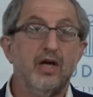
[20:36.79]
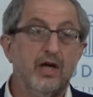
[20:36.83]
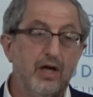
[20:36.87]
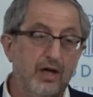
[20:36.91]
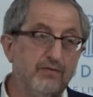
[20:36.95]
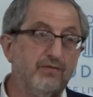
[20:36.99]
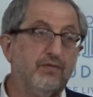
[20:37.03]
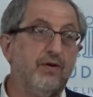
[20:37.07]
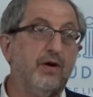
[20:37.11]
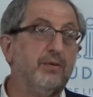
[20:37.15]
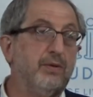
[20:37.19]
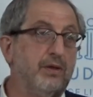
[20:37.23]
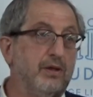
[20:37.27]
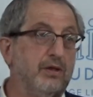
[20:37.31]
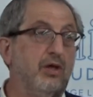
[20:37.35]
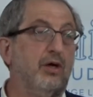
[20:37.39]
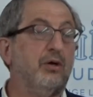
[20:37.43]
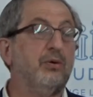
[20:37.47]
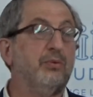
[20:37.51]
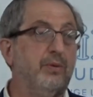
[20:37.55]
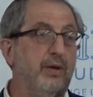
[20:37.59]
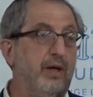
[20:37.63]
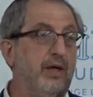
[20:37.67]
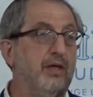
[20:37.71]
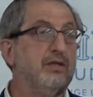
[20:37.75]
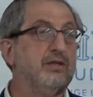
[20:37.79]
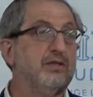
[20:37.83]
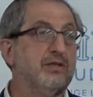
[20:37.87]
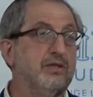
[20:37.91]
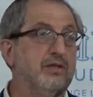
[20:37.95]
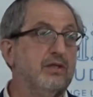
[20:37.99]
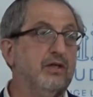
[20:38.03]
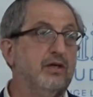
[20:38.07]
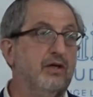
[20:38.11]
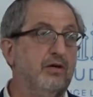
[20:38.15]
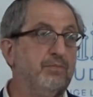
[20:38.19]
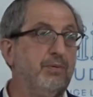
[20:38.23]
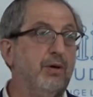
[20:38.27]
had very low
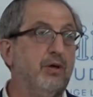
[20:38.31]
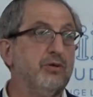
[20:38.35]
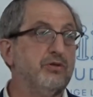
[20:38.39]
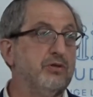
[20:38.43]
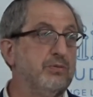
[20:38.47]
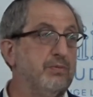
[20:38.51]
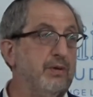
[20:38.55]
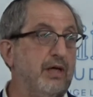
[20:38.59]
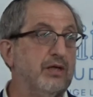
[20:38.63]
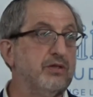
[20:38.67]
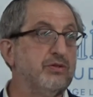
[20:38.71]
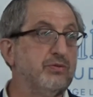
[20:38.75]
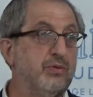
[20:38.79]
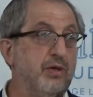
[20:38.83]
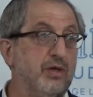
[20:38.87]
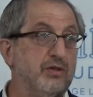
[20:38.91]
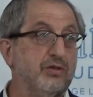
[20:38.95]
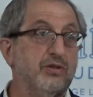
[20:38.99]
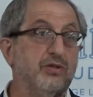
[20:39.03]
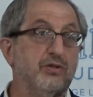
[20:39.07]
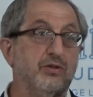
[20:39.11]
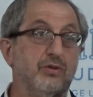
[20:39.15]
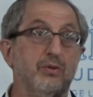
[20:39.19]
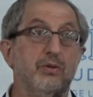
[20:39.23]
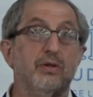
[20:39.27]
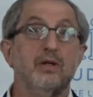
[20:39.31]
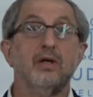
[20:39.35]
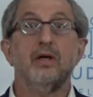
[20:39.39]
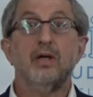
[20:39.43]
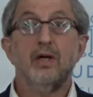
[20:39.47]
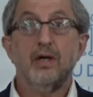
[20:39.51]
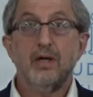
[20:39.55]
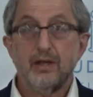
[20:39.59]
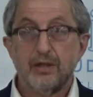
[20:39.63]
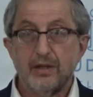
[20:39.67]
rates of post-traumatic stress disorder.